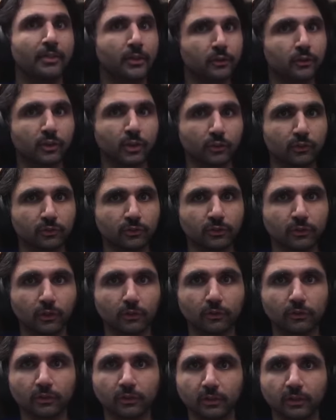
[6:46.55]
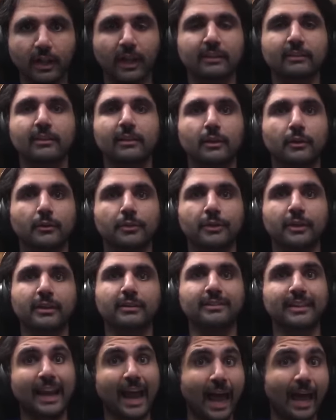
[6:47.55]
There's there's there's lots of little
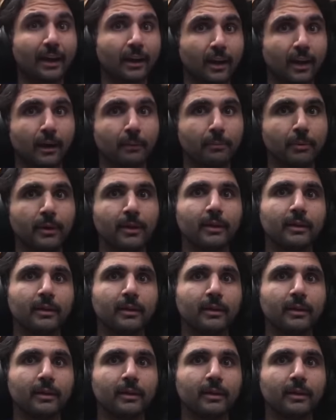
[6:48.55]
things that add up